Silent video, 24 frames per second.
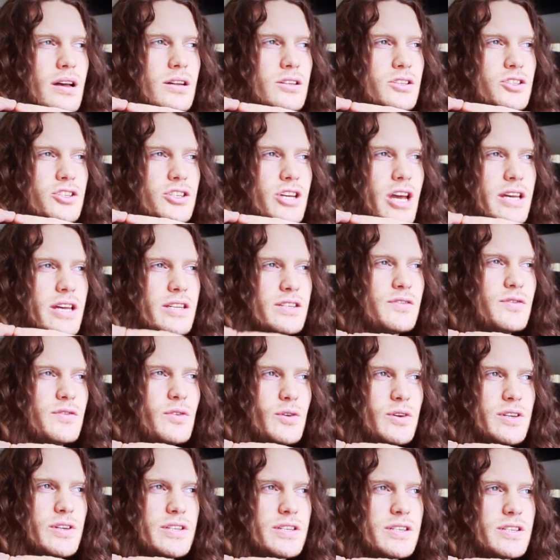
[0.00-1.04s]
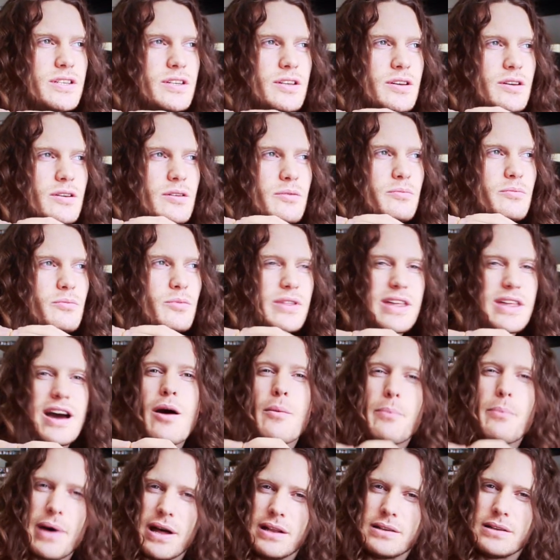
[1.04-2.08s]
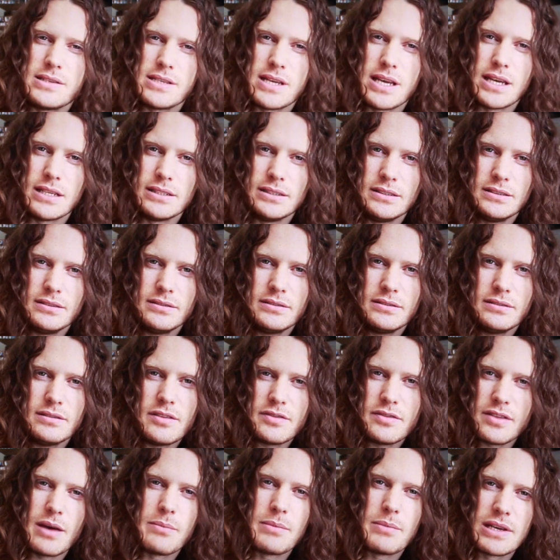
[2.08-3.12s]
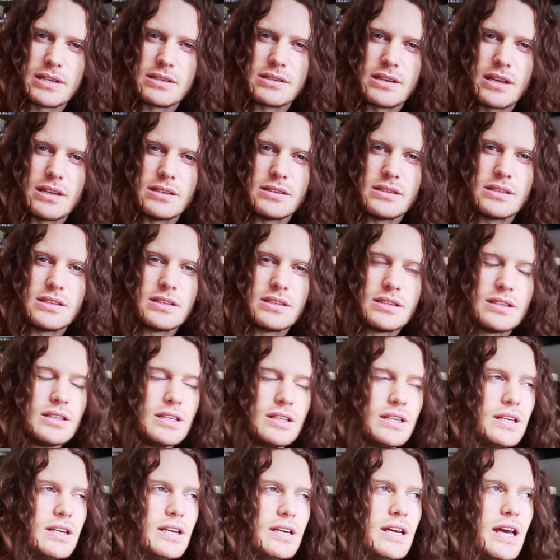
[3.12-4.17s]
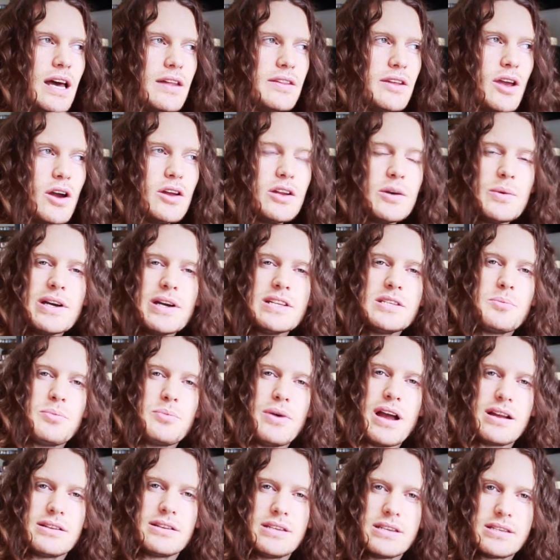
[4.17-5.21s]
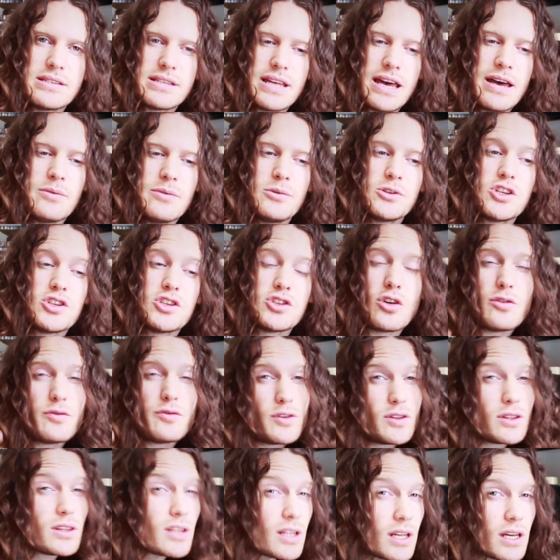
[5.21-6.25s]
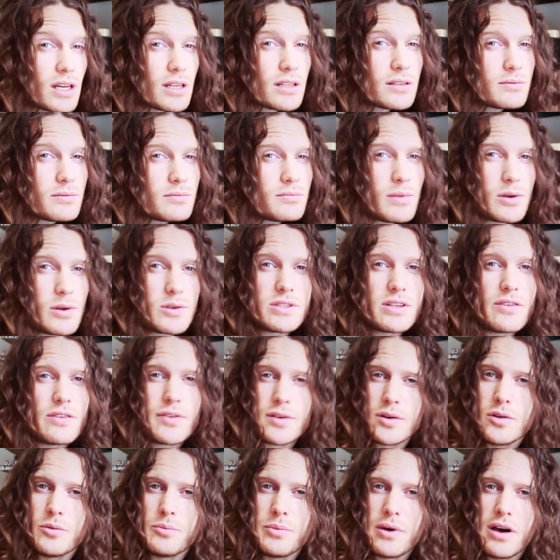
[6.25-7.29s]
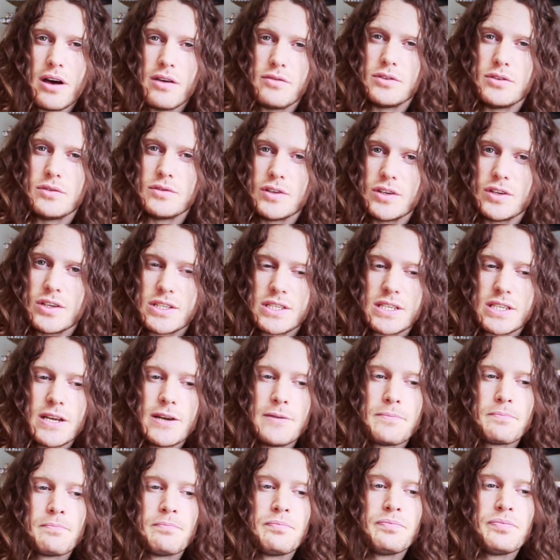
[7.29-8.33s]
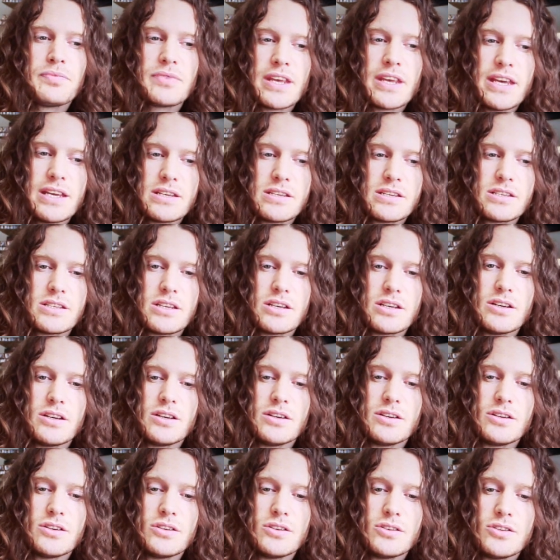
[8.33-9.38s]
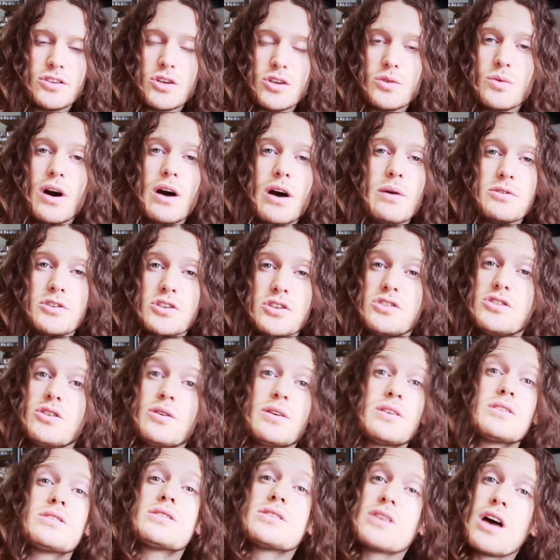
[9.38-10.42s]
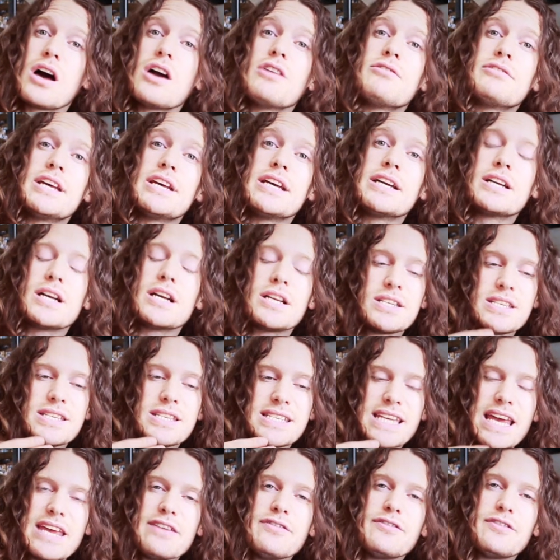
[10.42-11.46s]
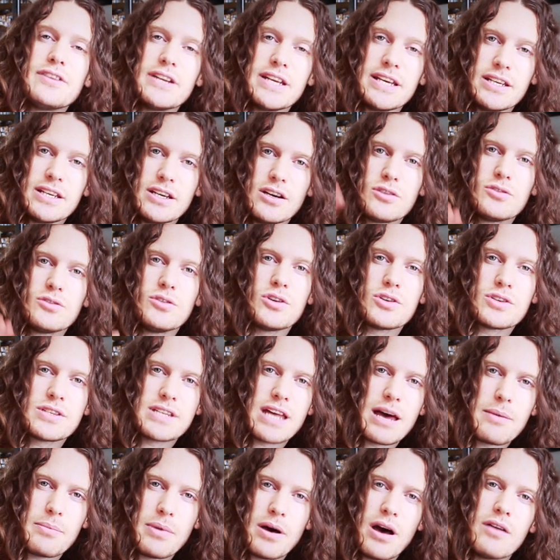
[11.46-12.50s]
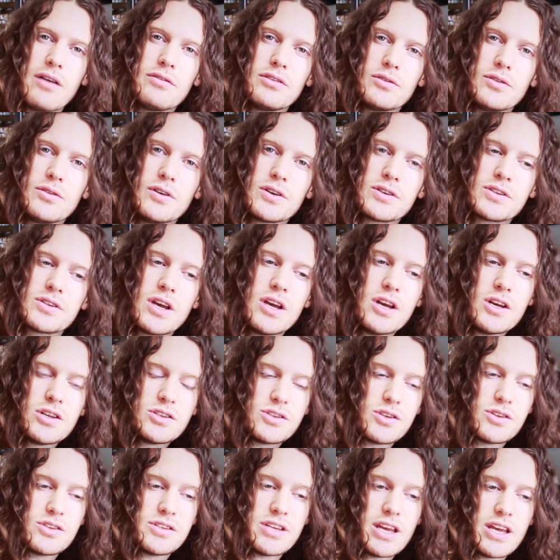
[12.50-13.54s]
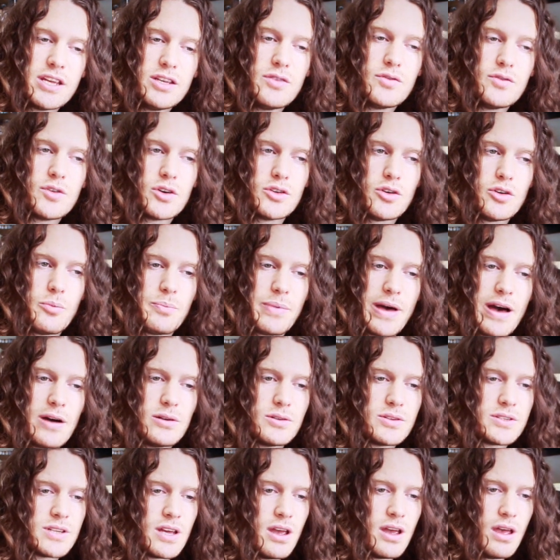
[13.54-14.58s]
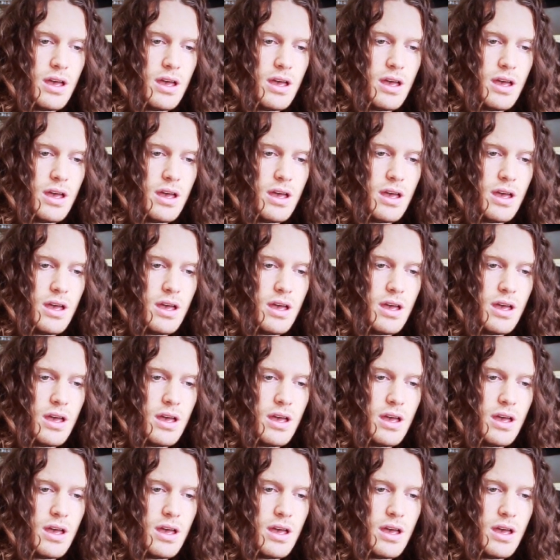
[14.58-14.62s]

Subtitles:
chest voice without belting, if that makes sense. And the only way to practice that, which is often the most difficult part of your voice, is to do what I was just doing, sirening, safely across that part of your voice. So say you've got your belt,